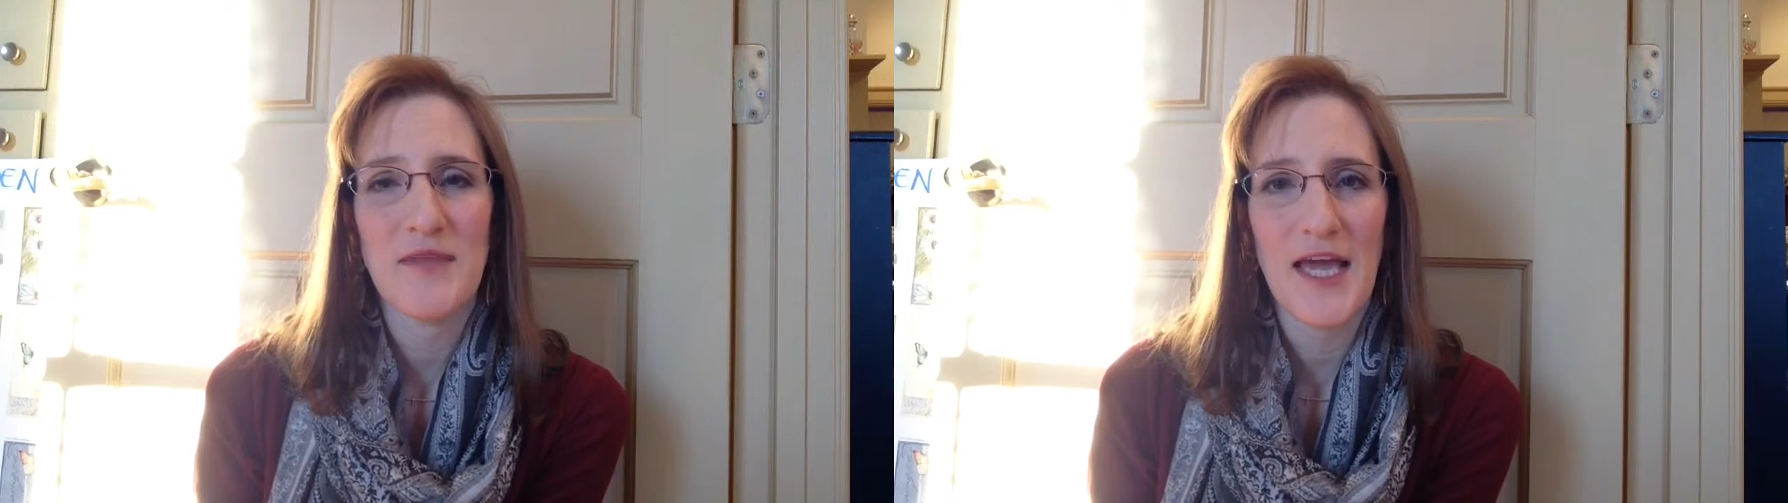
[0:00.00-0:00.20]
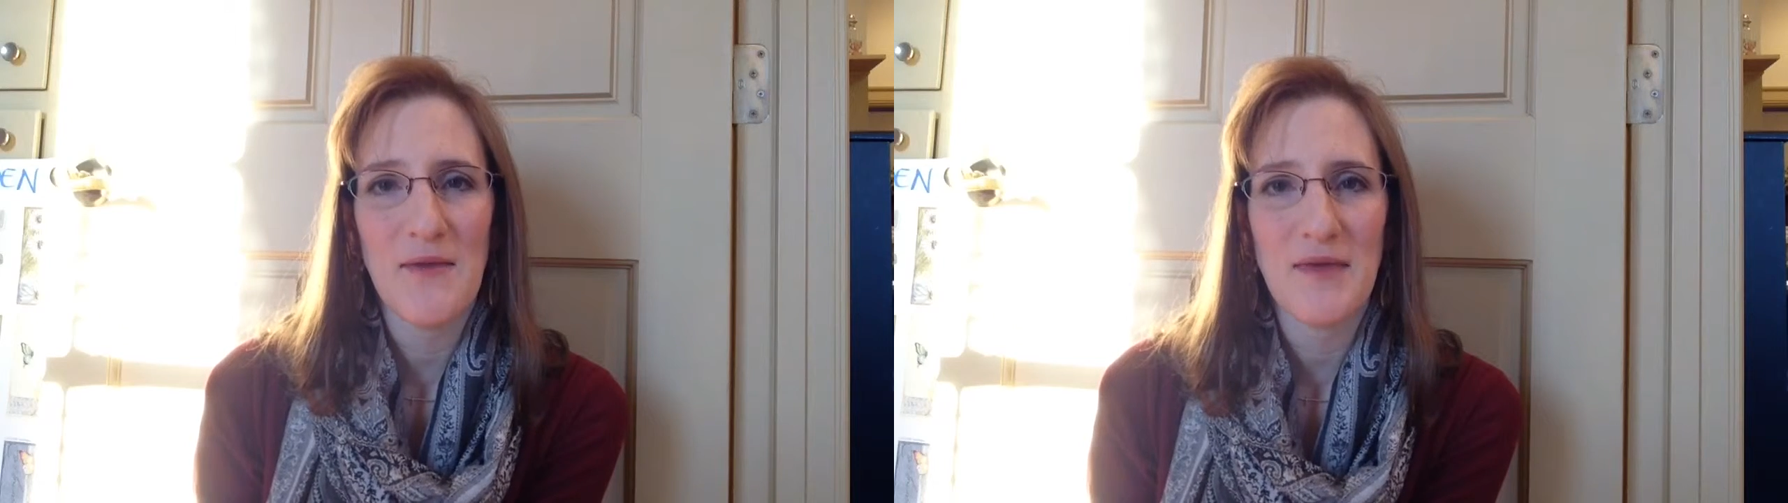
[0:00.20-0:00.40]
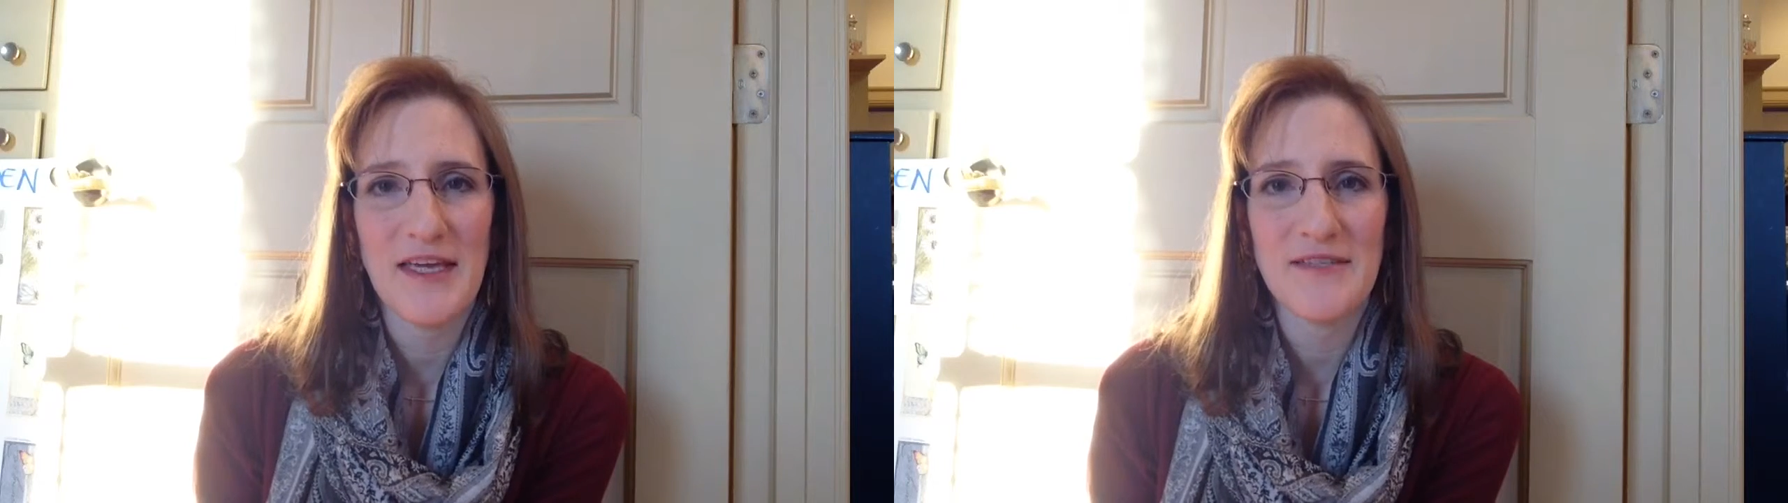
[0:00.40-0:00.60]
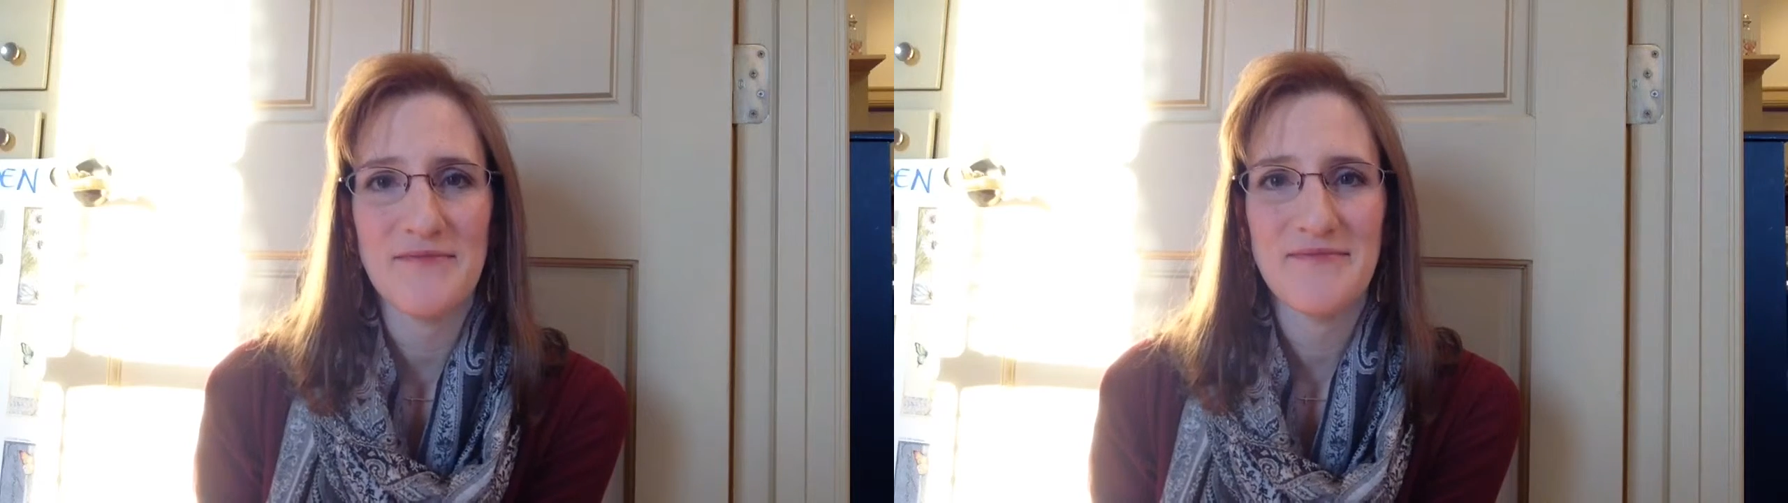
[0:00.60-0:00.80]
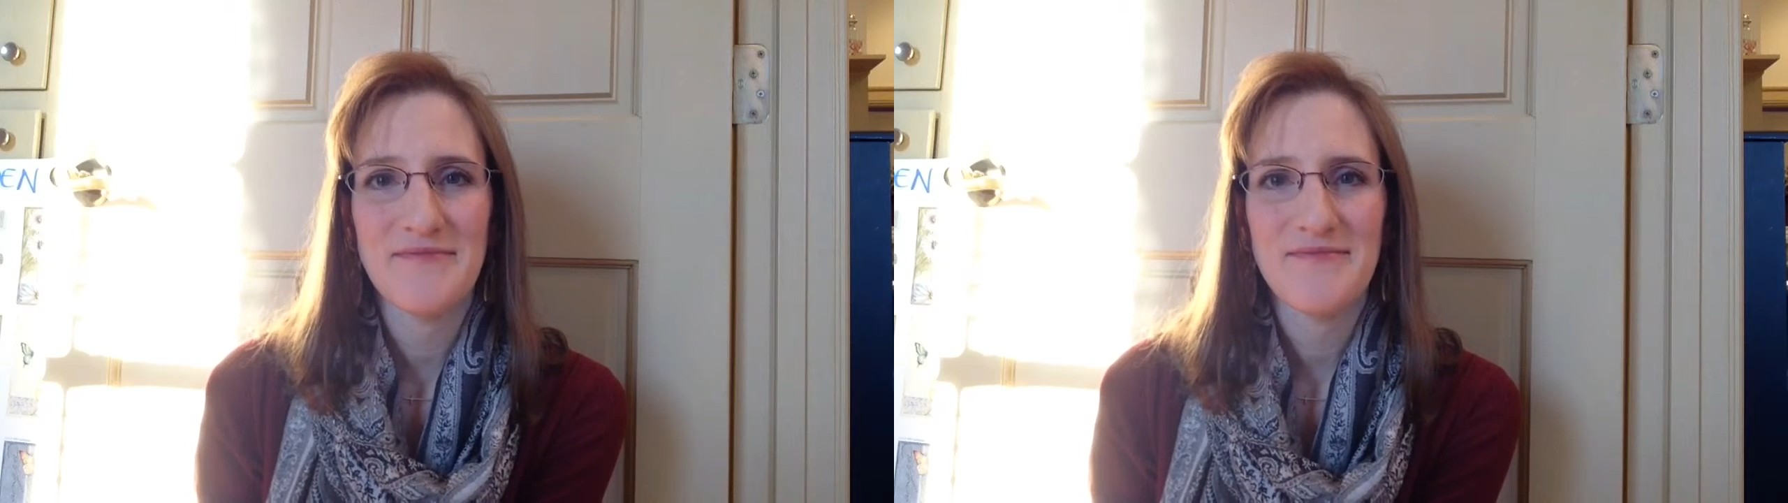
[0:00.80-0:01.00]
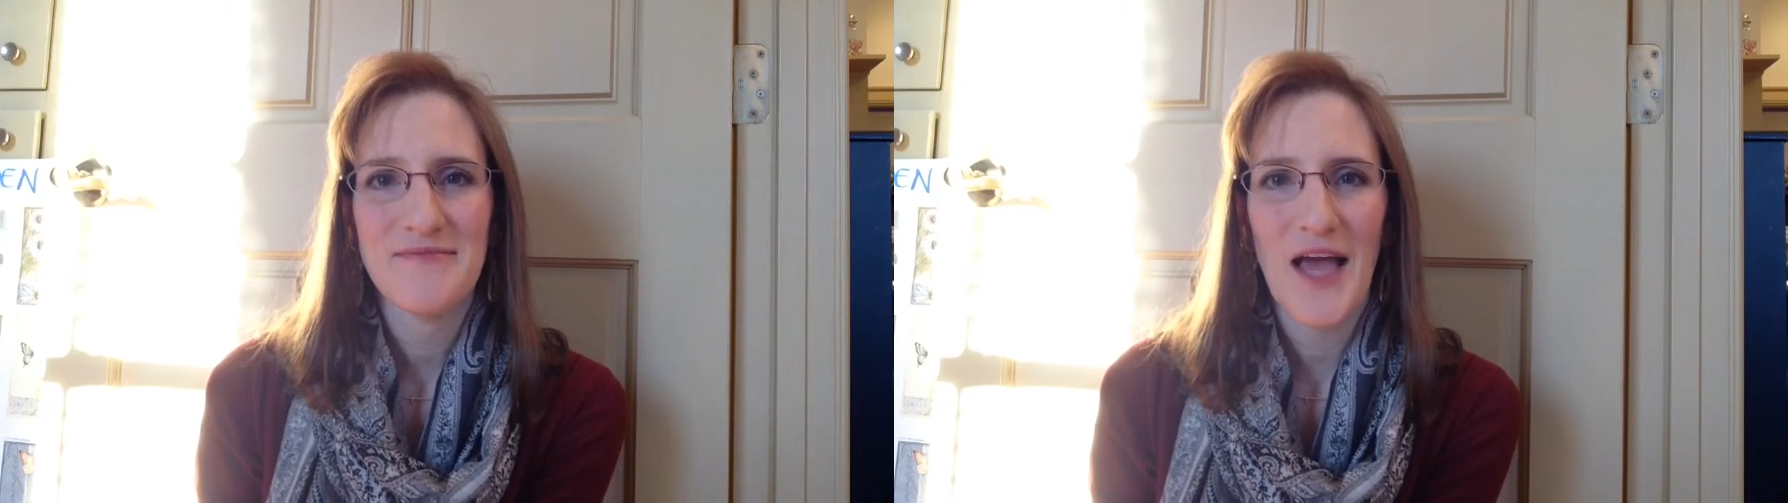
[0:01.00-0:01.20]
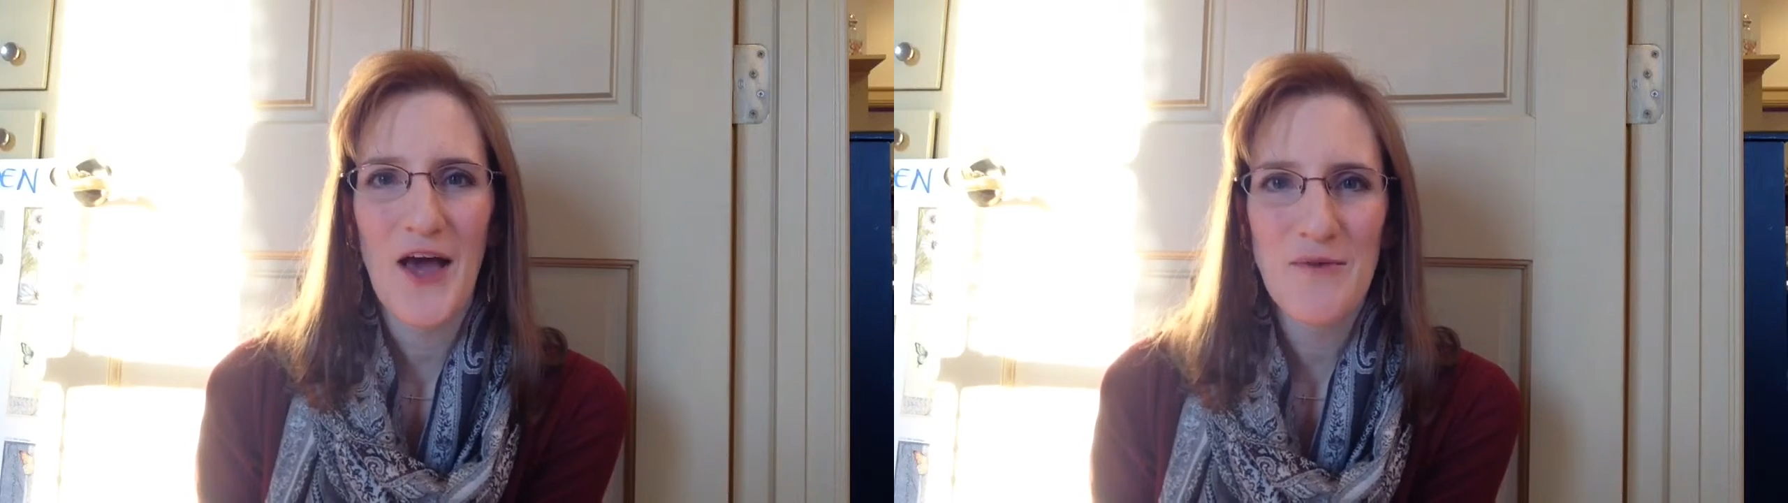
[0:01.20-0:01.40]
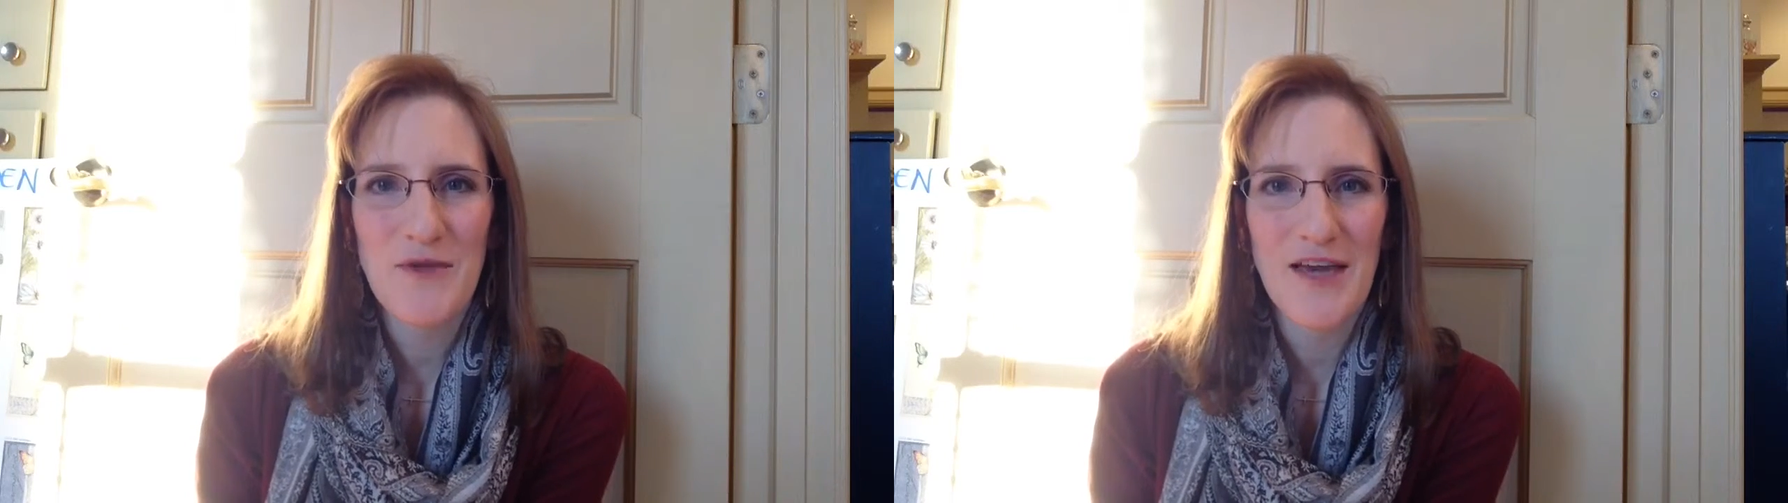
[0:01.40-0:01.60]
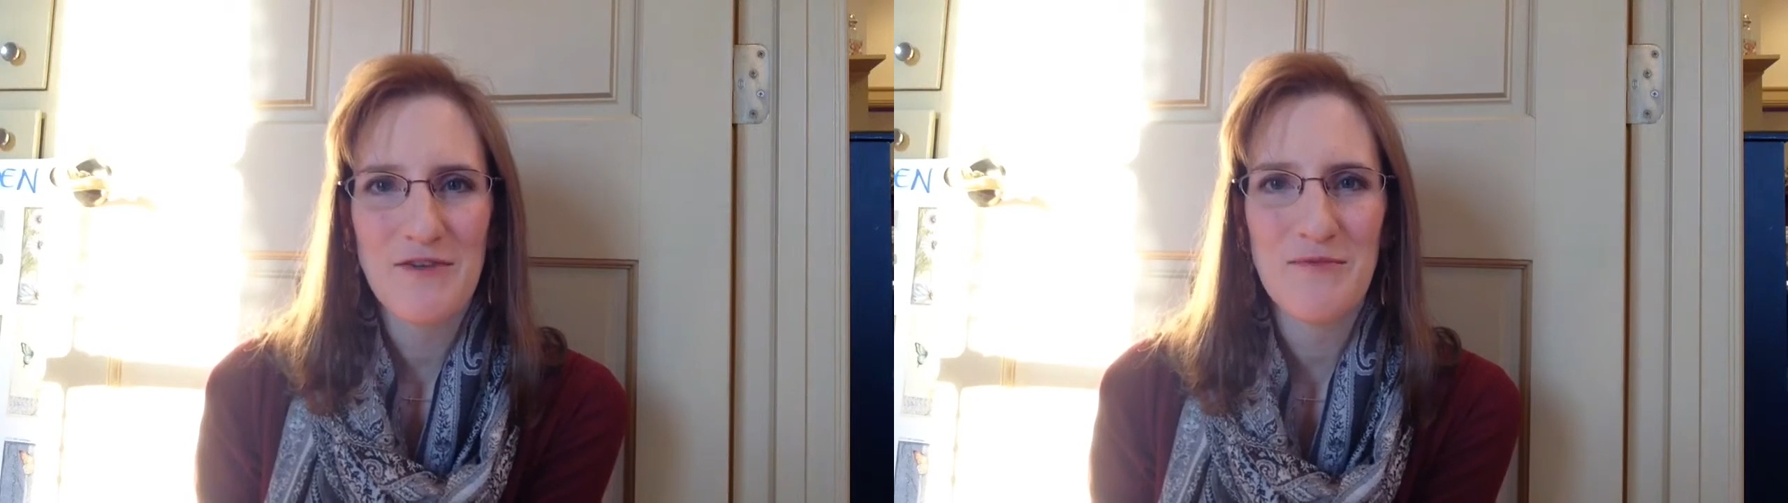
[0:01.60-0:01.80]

Amen. I hope you have a